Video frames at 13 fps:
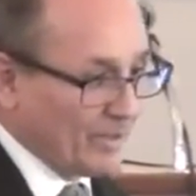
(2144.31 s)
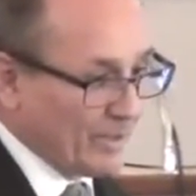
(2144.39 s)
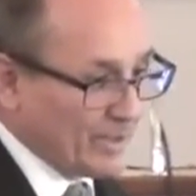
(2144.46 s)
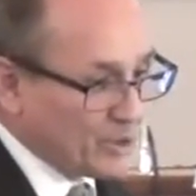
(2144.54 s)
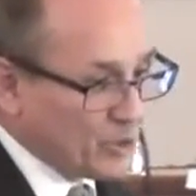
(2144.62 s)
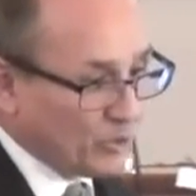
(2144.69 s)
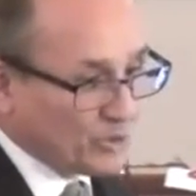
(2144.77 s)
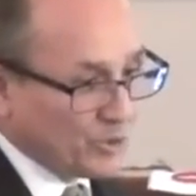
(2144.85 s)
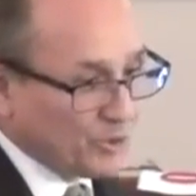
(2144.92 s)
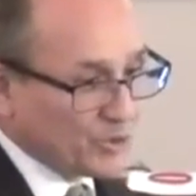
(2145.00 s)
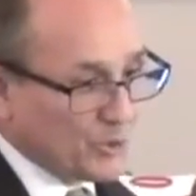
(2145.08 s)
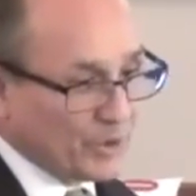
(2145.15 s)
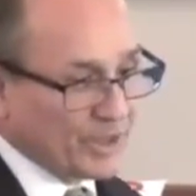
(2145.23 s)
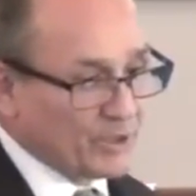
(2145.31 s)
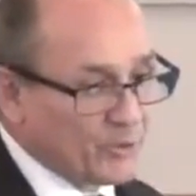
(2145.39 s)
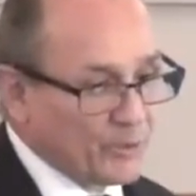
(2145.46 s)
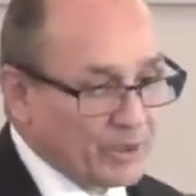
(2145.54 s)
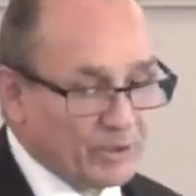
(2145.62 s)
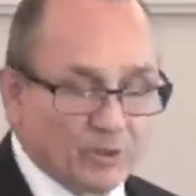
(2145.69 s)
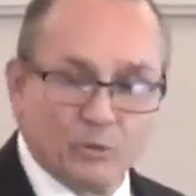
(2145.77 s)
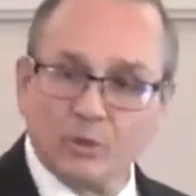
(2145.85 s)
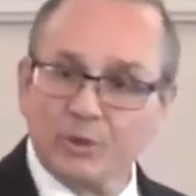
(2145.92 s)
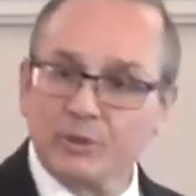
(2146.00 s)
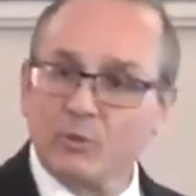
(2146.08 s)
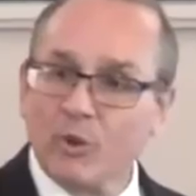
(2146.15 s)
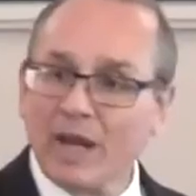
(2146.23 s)
In Joel 2.23, the
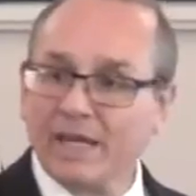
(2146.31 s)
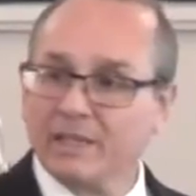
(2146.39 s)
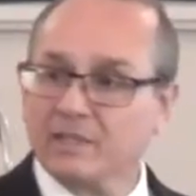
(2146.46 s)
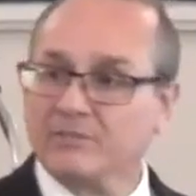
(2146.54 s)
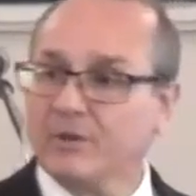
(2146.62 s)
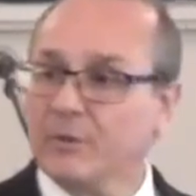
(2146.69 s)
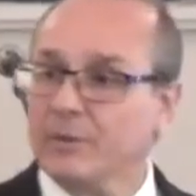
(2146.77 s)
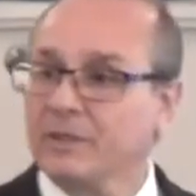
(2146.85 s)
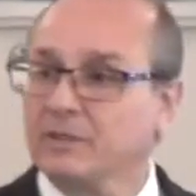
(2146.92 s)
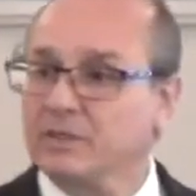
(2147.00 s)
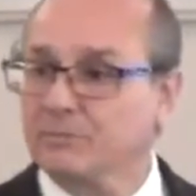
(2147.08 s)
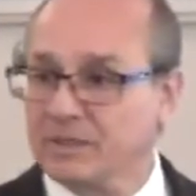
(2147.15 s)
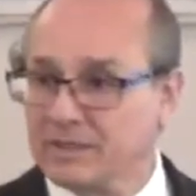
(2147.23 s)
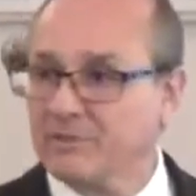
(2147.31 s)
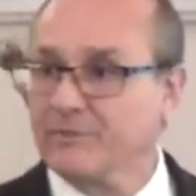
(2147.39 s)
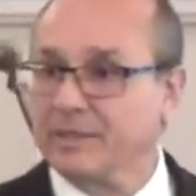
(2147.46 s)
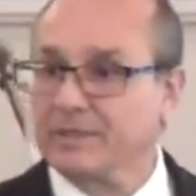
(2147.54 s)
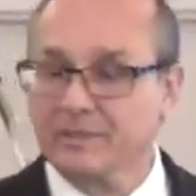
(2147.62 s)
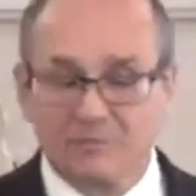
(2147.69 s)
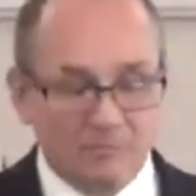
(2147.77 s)
word rain is very specific.